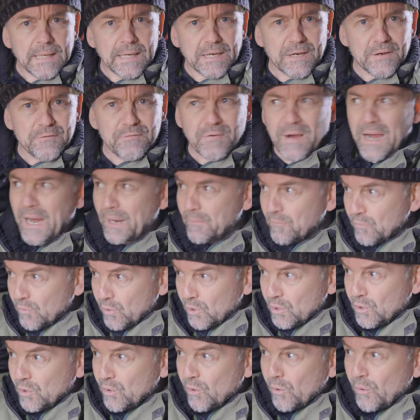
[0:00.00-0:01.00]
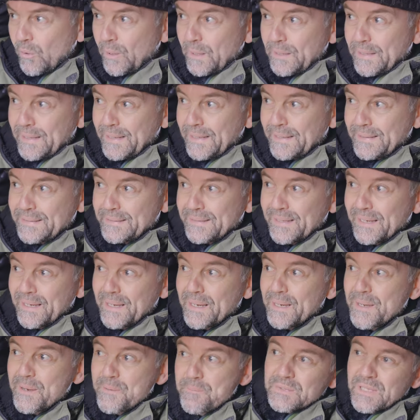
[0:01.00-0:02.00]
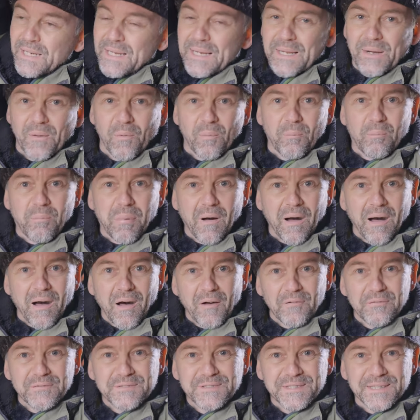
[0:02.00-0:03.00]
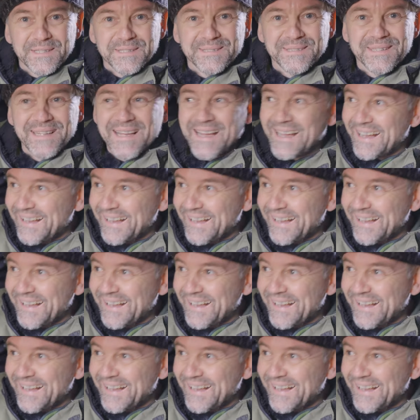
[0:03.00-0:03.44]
If I'm recording the, the little bath scene,